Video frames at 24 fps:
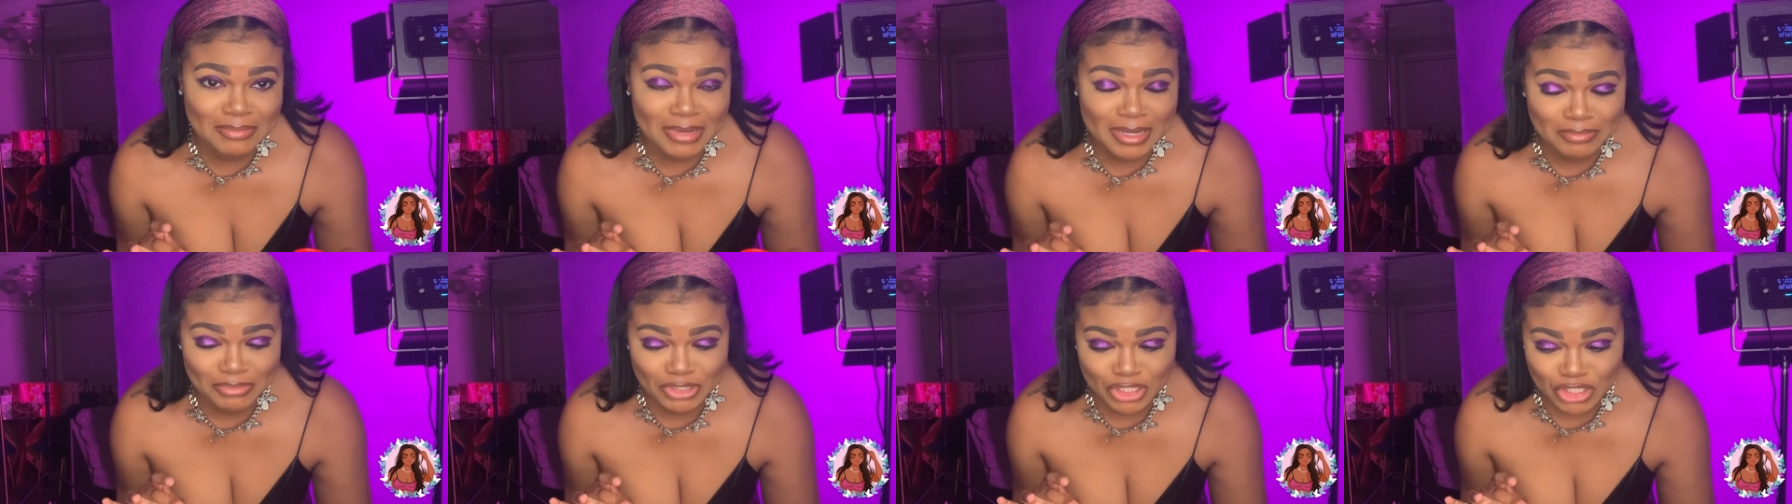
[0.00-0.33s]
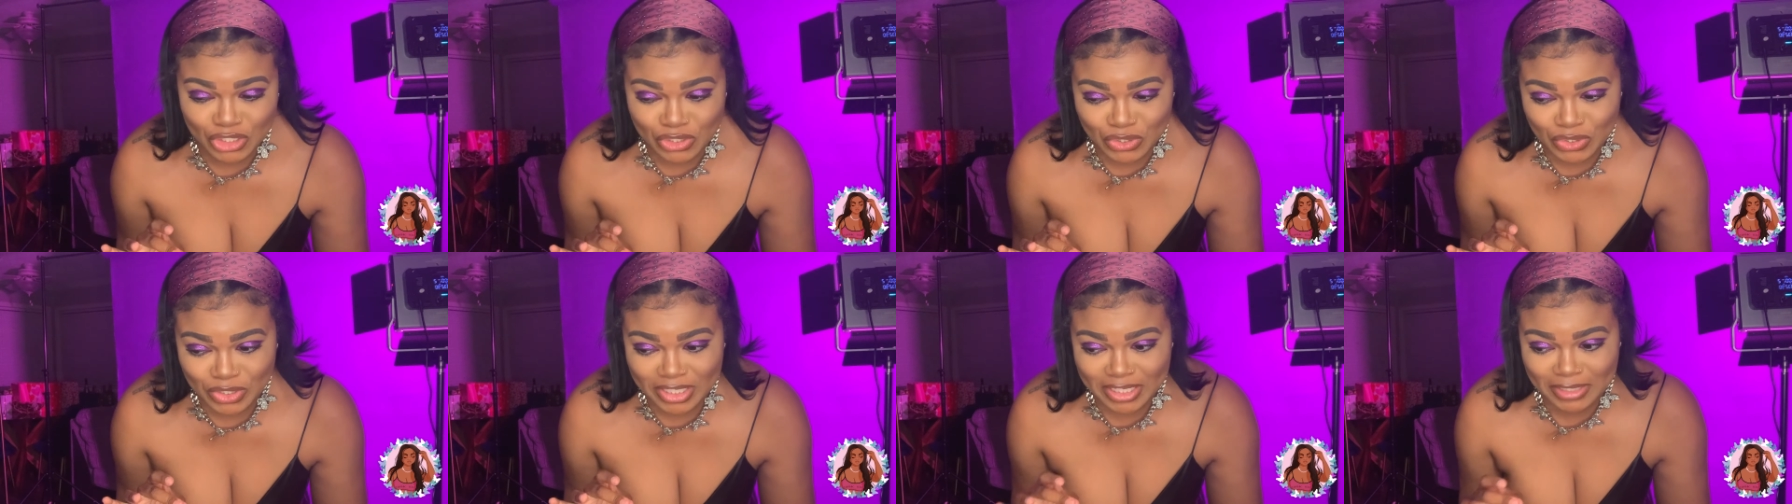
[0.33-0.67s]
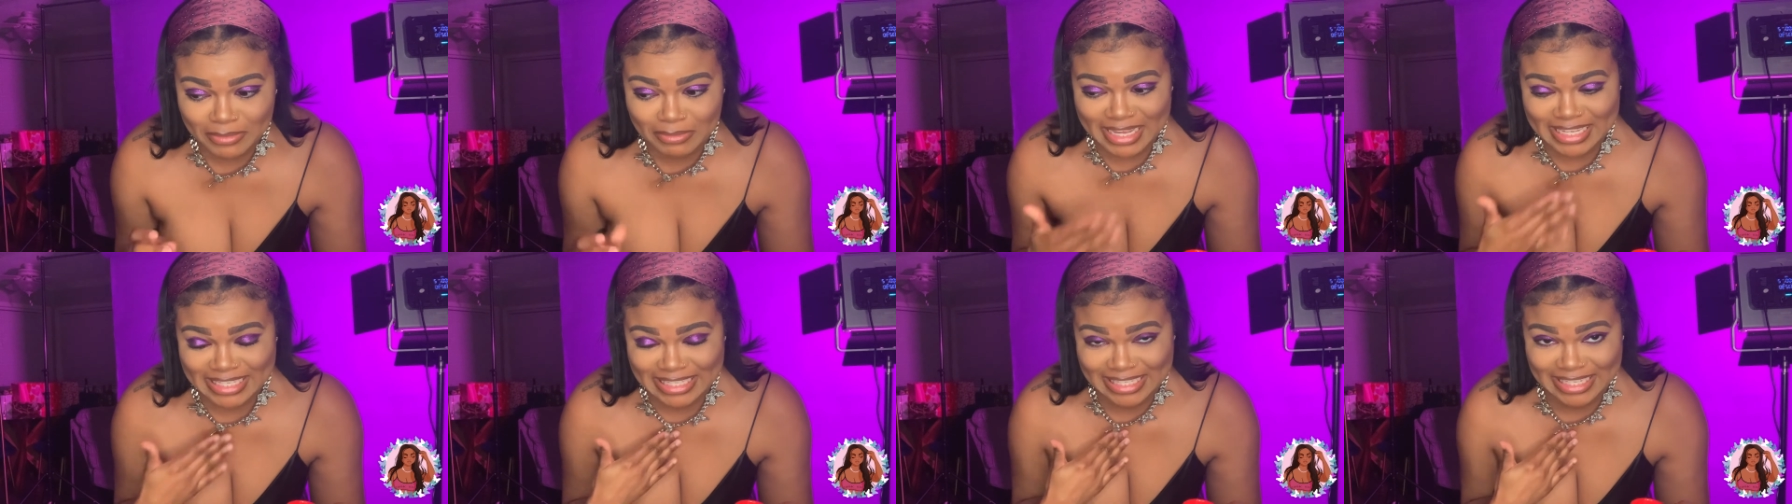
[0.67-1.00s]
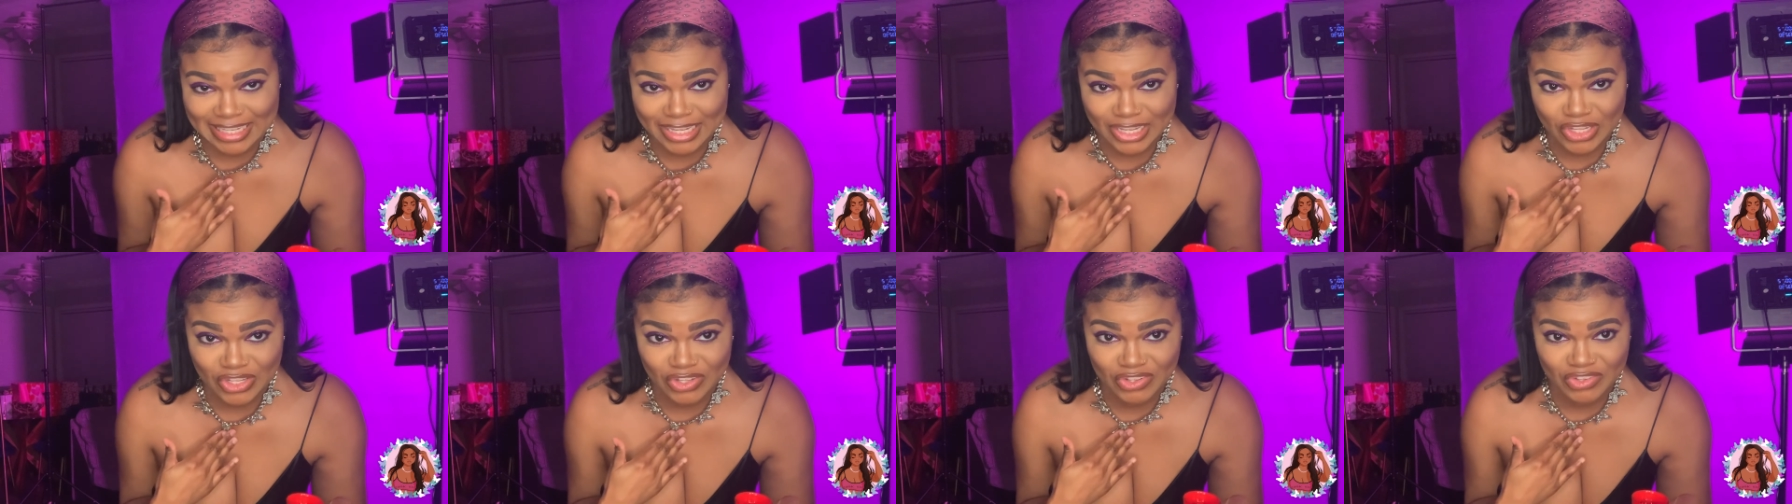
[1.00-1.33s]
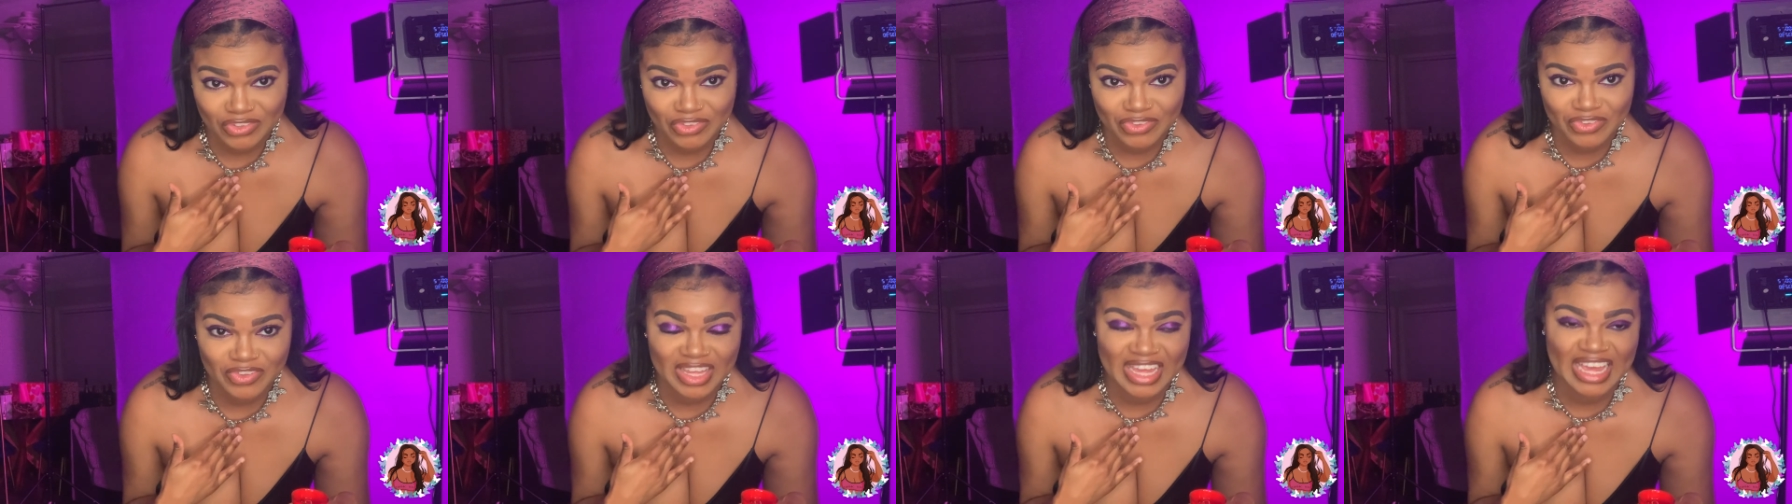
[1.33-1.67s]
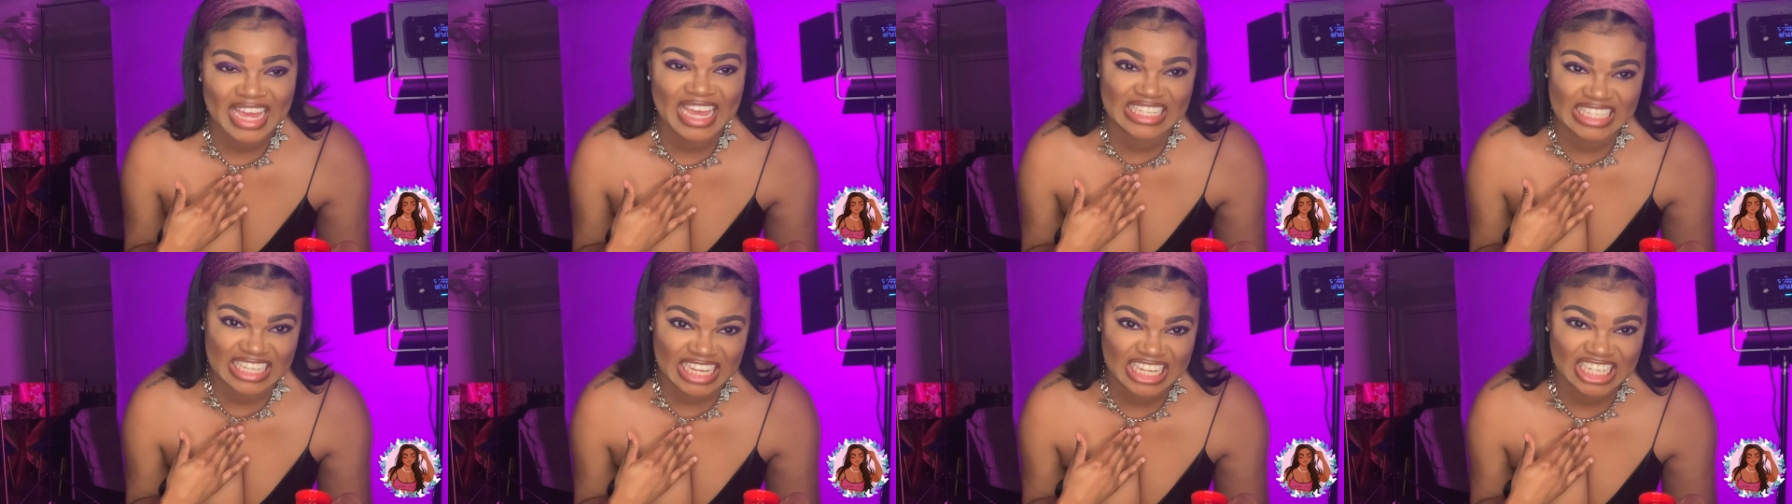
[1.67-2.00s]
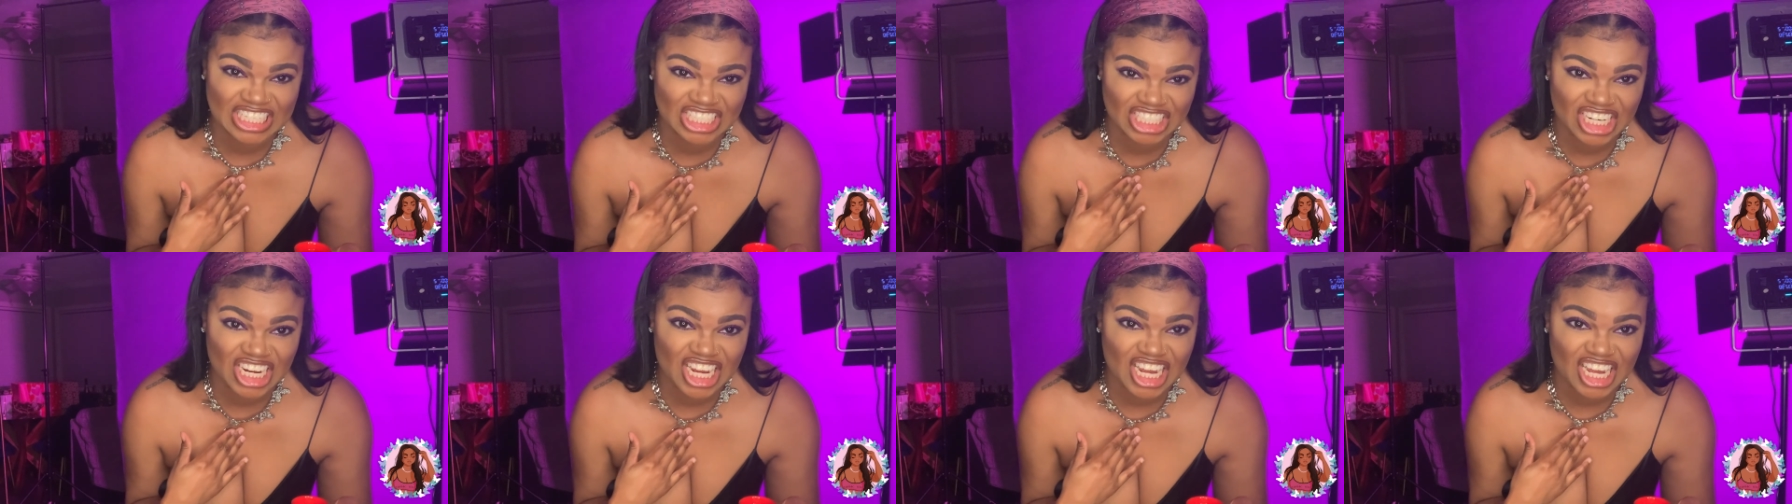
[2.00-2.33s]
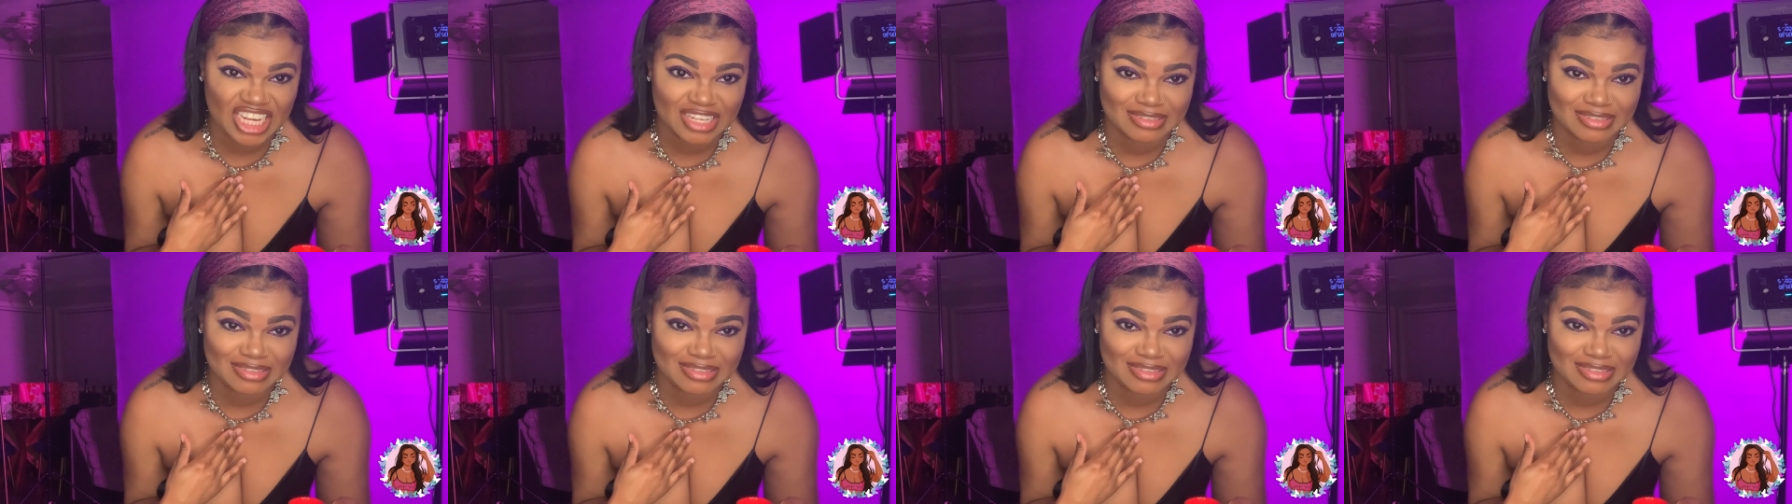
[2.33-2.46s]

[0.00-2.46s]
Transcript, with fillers: I'm shooting myself, I take a shot